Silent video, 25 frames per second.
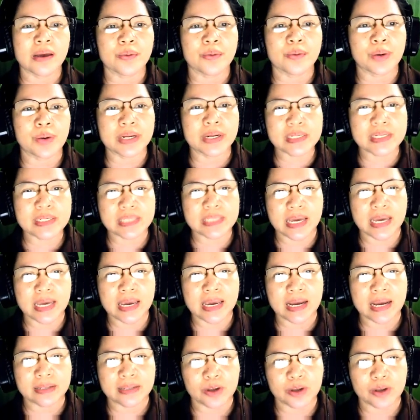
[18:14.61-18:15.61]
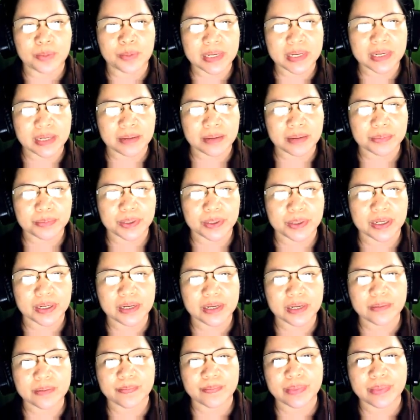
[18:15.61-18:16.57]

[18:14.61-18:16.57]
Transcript: When I say atomic number,